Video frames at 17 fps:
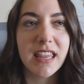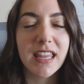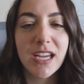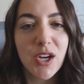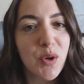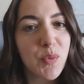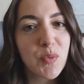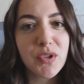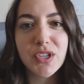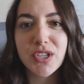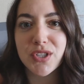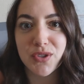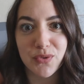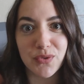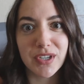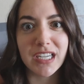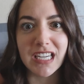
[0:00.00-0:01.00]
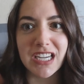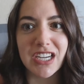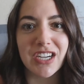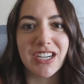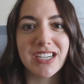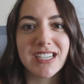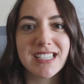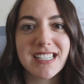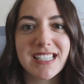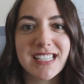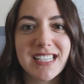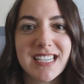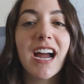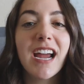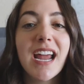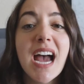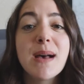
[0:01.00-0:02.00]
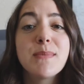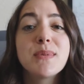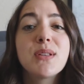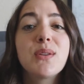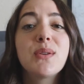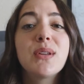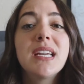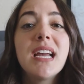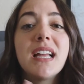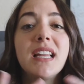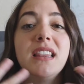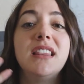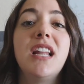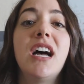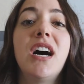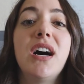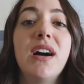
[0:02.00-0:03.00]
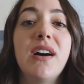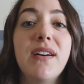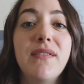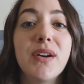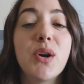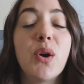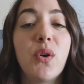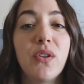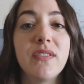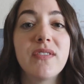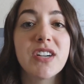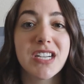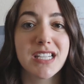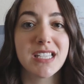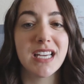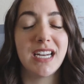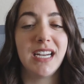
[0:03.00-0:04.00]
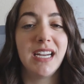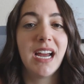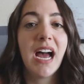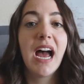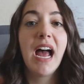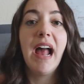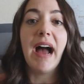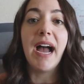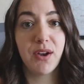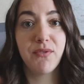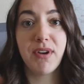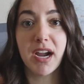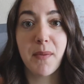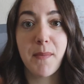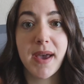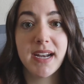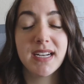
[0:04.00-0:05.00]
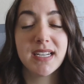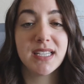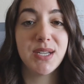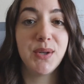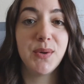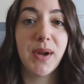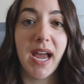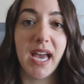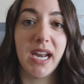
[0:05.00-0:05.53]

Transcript: I think almost 3 years. I absolutely love Culver City. I'd recommend it to